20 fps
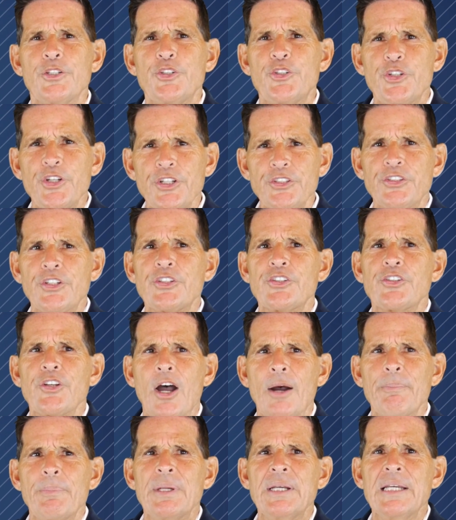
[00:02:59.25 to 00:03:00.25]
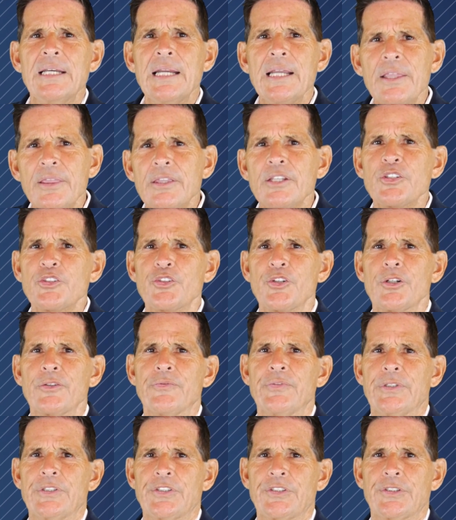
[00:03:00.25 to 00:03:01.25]
Jesus saw beneath the
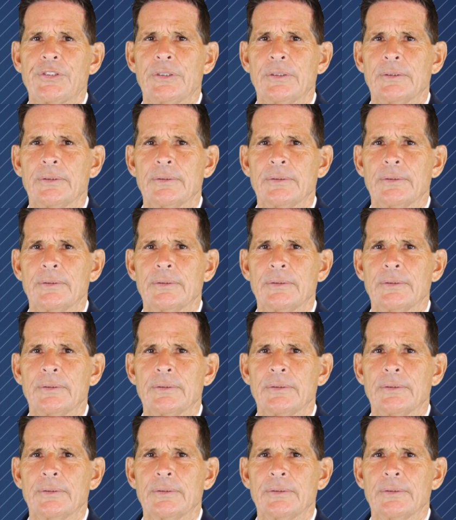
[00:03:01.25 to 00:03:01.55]
surface